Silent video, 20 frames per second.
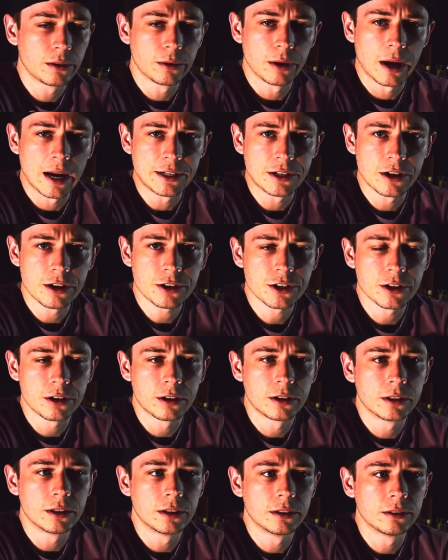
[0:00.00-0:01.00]
I touched
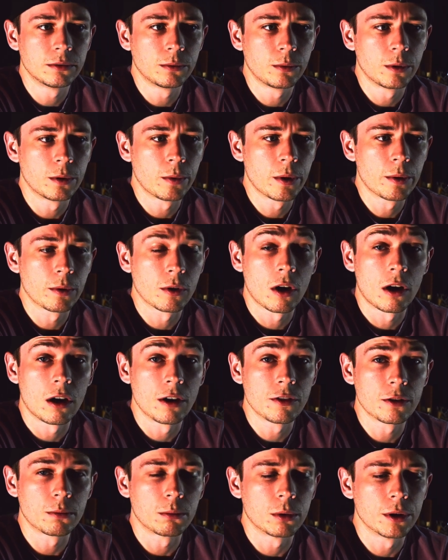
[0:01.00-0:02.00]
on when we were
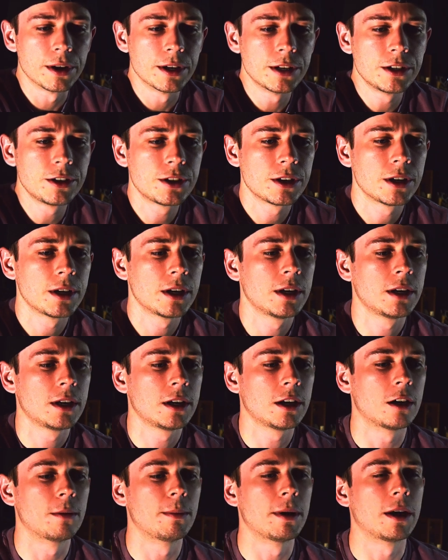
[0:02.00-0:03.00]
on the bridge
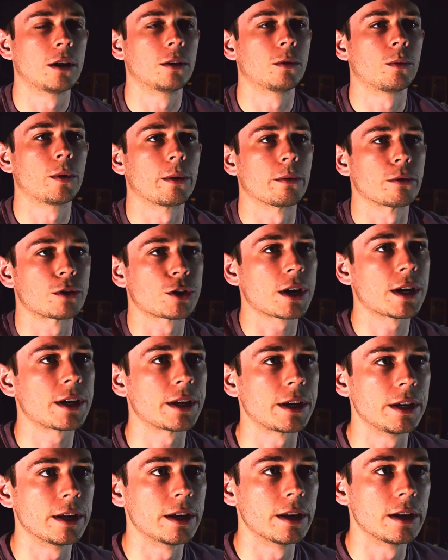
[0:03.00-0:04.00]
about we were trying to
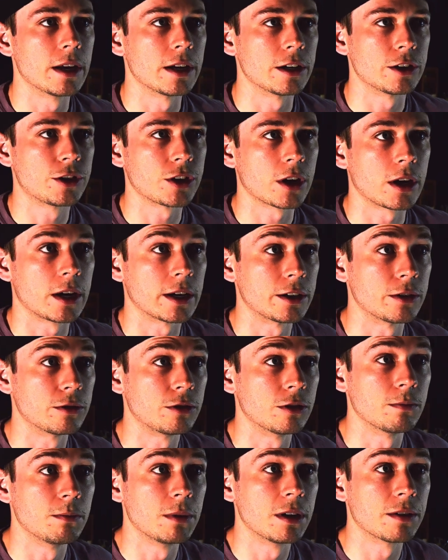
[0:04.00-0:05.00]
get a shot to
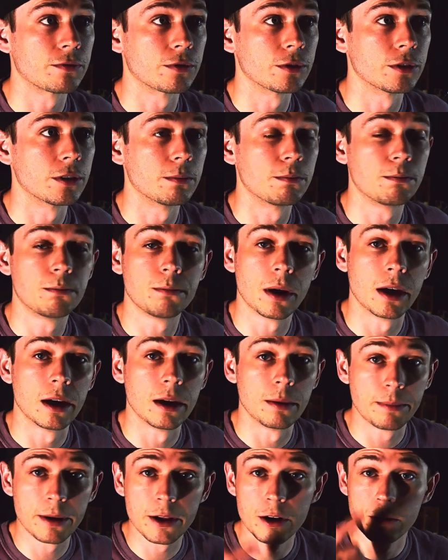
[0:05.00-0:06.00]
submit for the
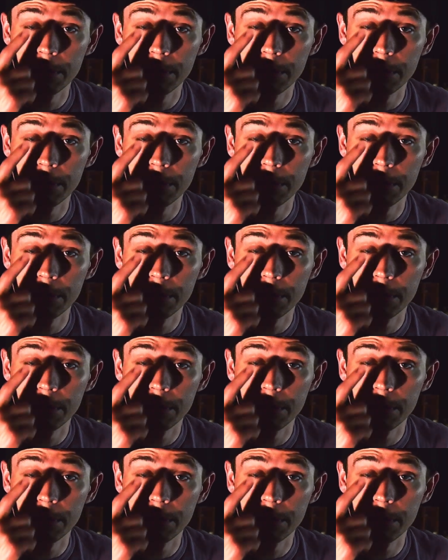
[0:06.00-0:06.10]
uh, Peter